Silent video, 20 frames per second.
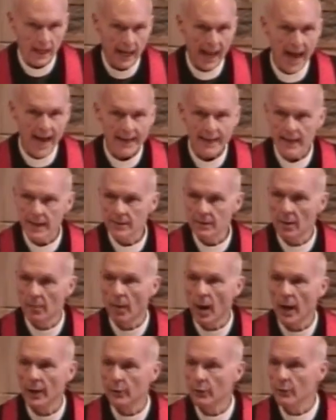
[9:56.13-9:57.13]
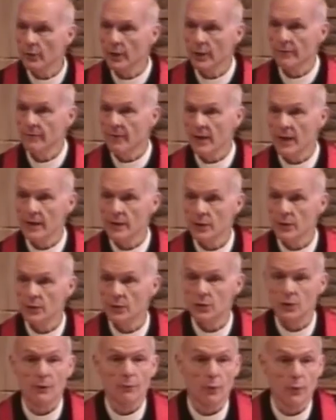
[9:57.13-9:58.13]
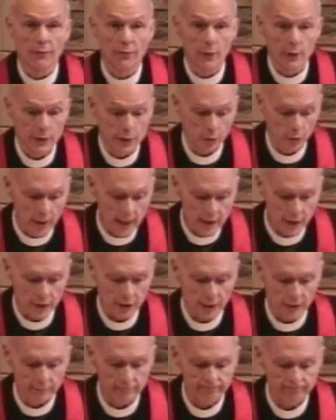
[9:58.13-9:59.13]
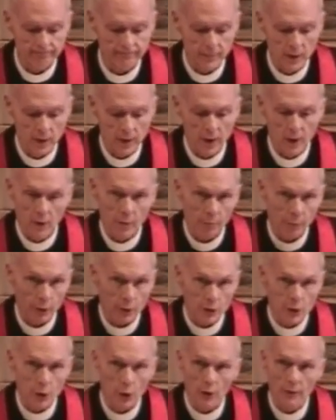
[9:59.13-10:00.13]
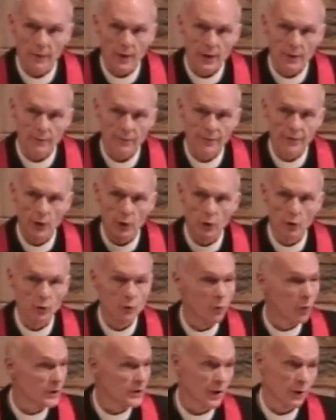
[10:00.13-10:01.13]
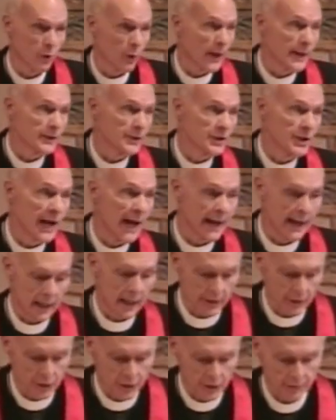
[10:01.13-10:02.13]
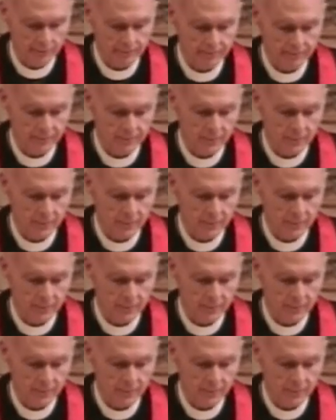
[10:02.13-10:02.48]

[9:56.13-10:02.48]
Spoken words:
Lacking the modern convenience of refrigeration, preserving food was a great challenge.